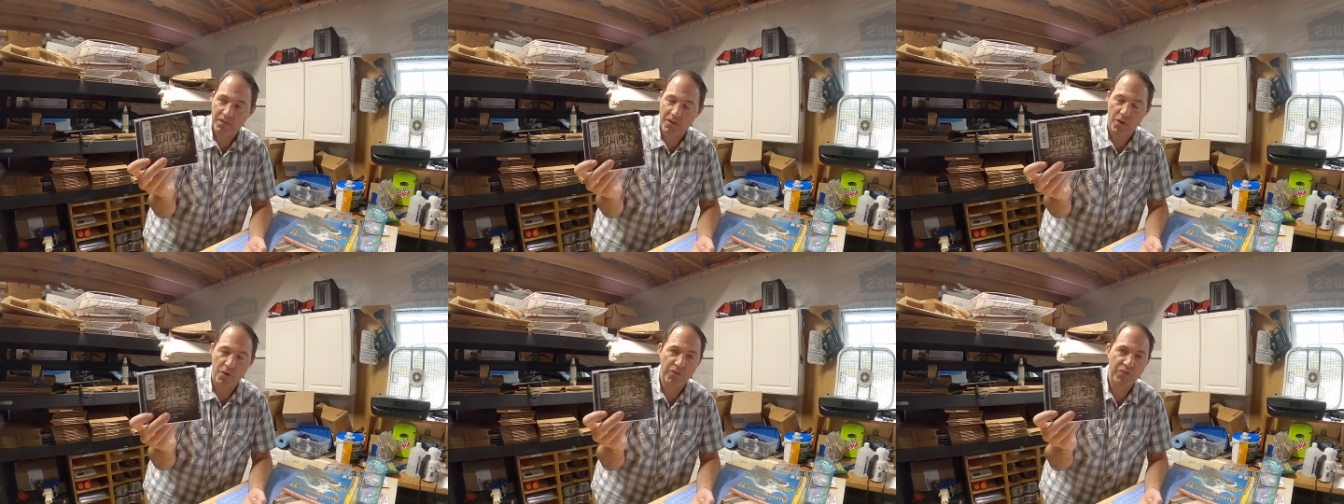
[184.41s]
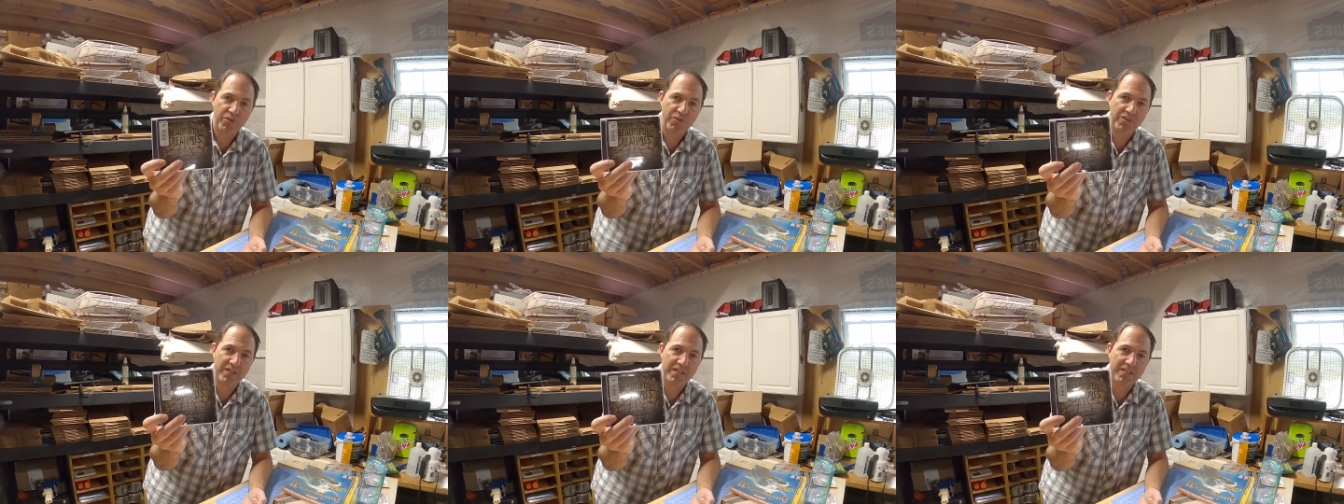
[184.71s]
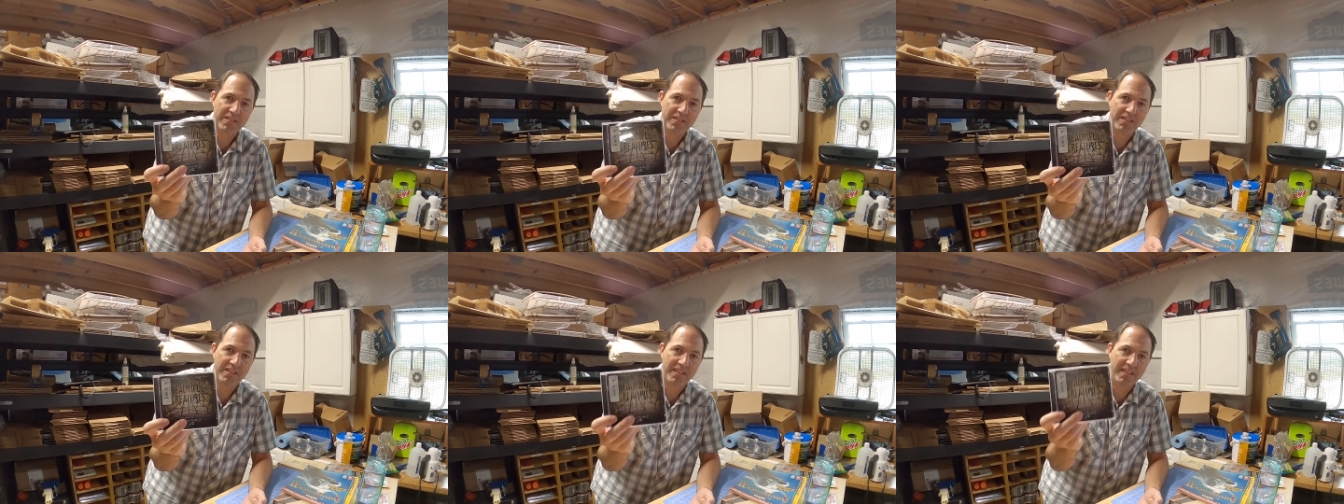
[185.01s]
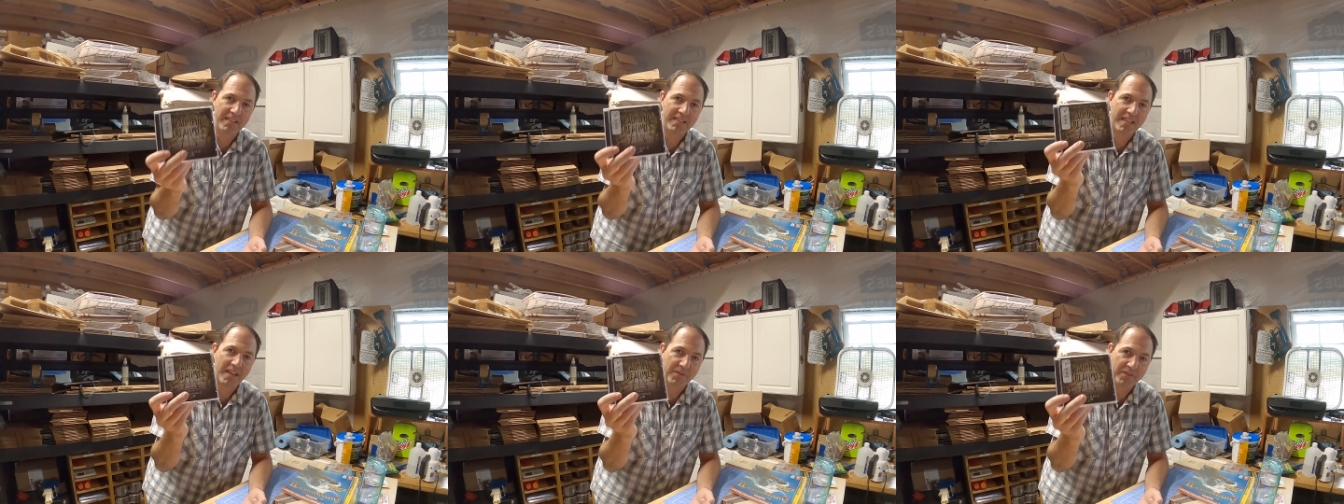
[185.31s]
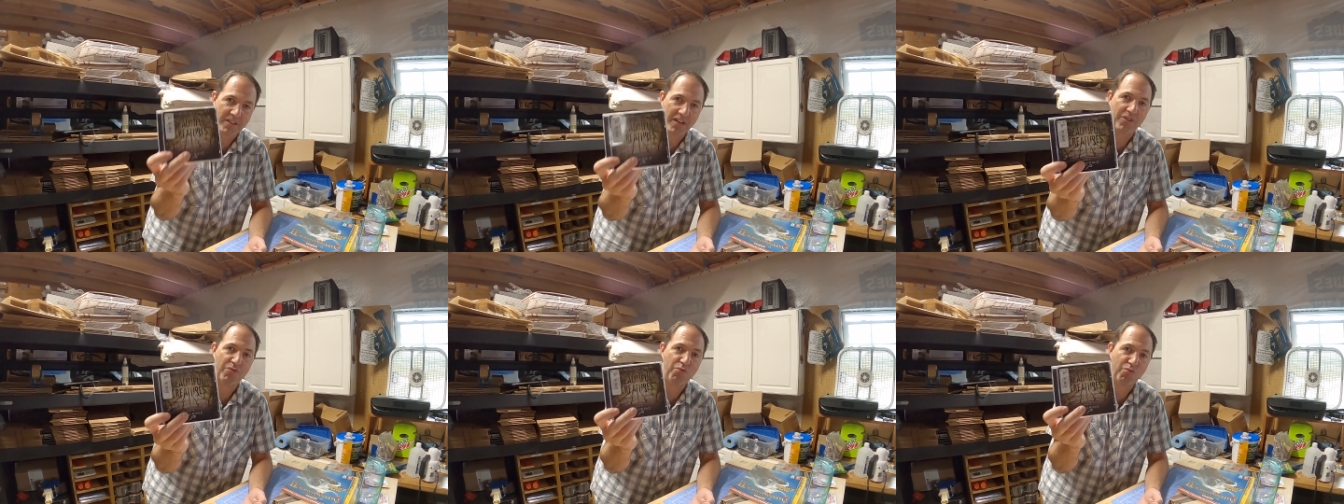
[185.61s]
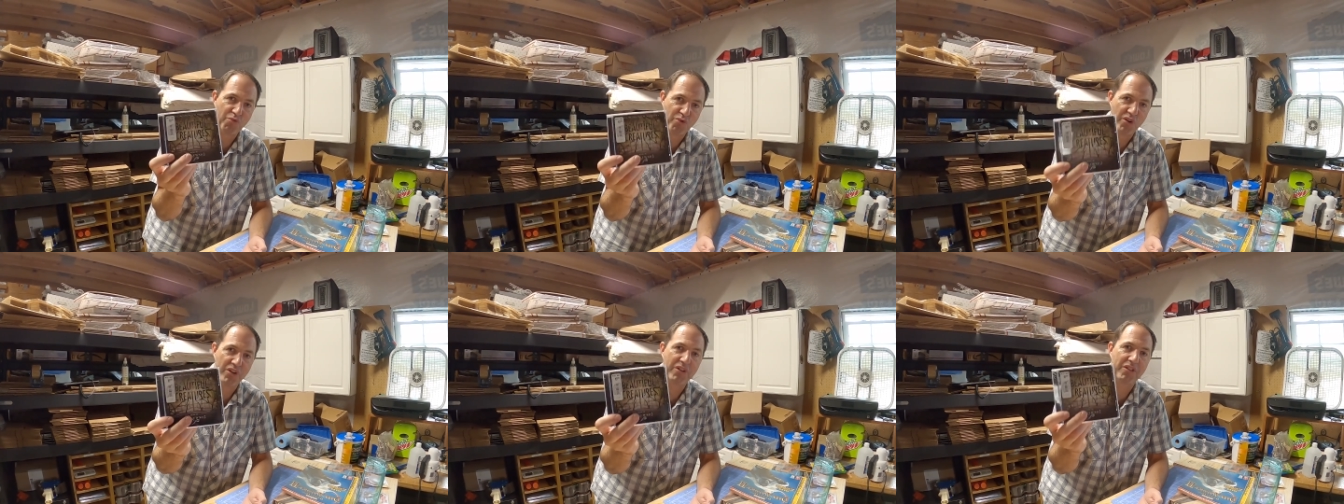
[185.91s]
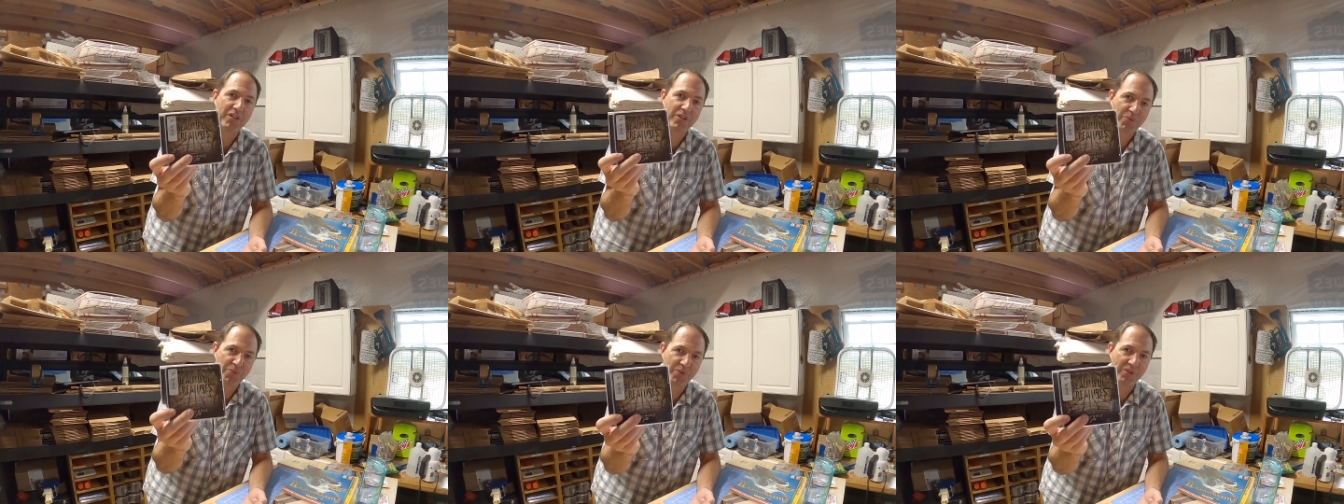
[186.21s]
of going through these C Ds have done
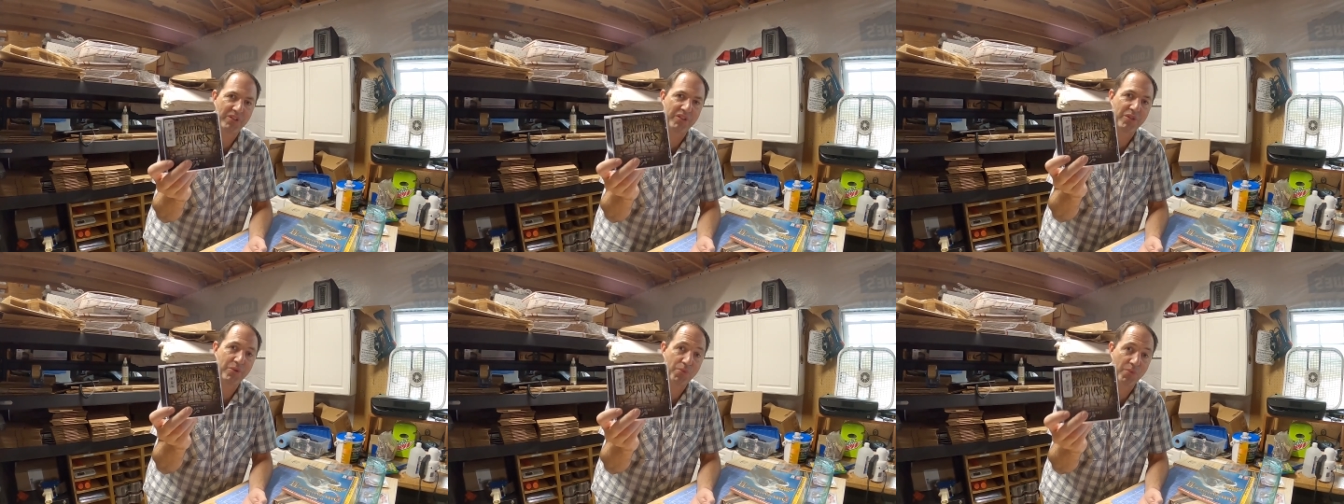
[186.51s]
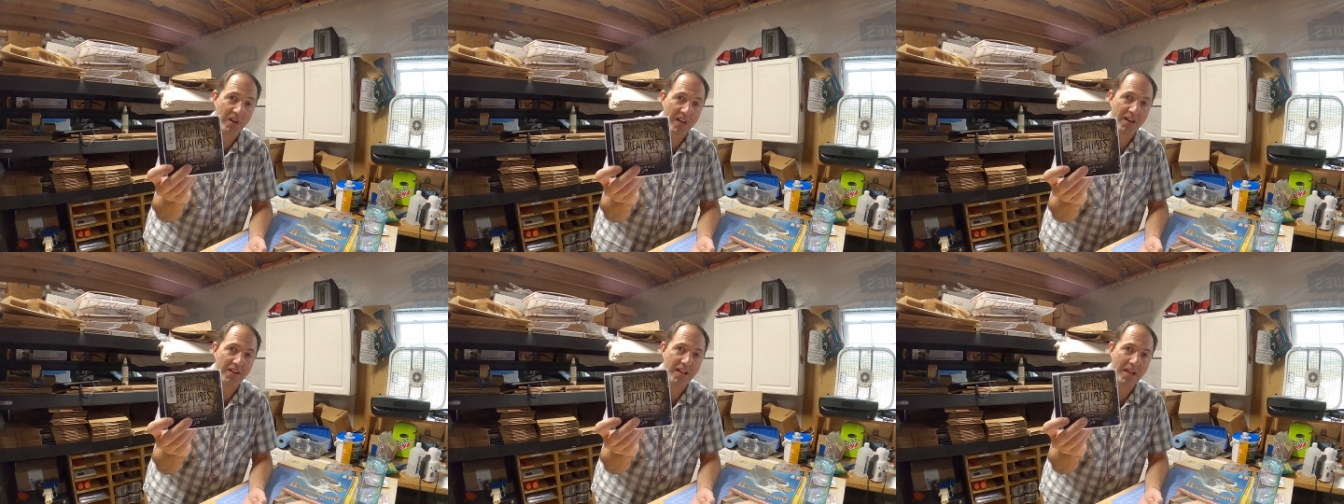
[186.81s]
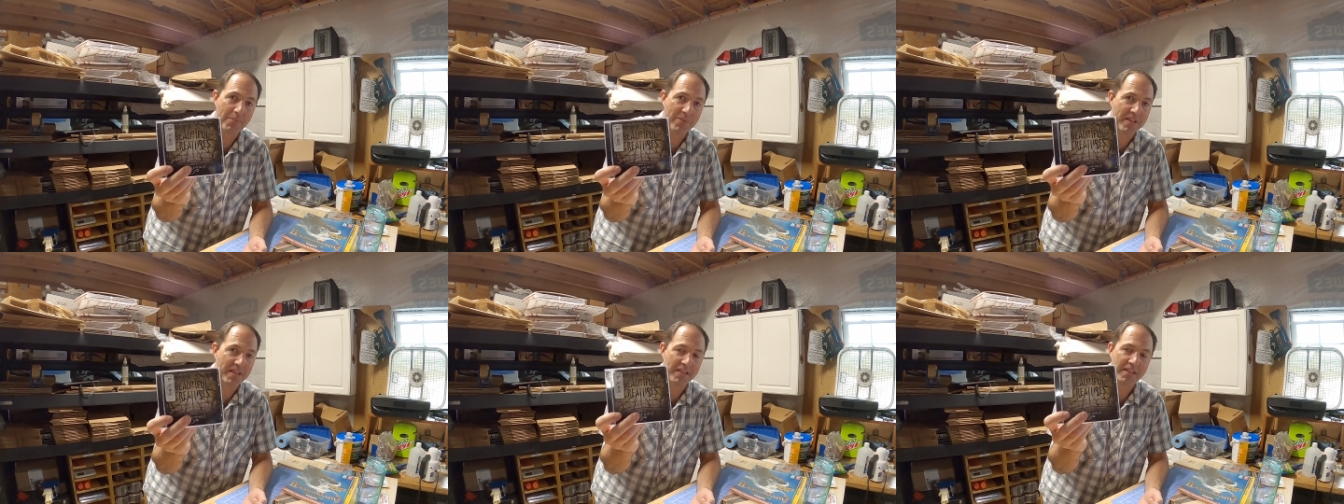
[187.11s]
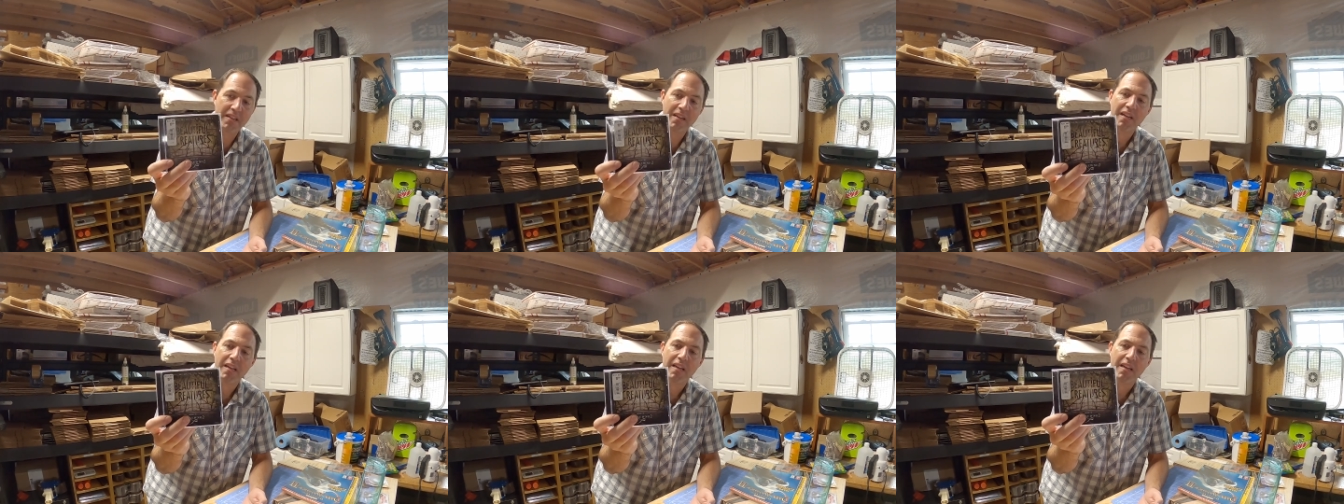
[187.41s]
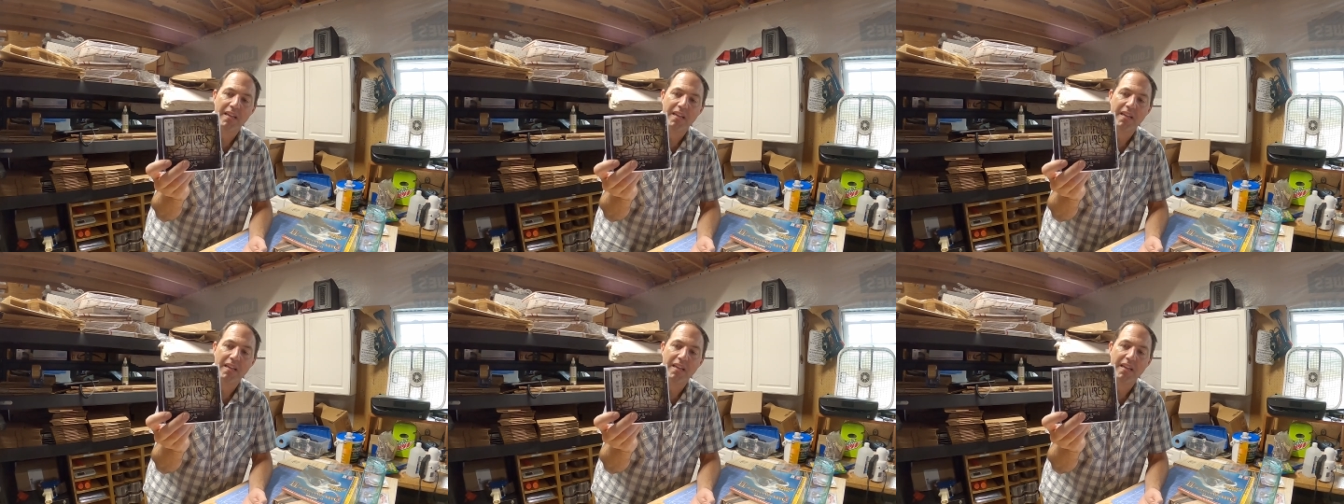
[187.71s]
really, really well. I mean,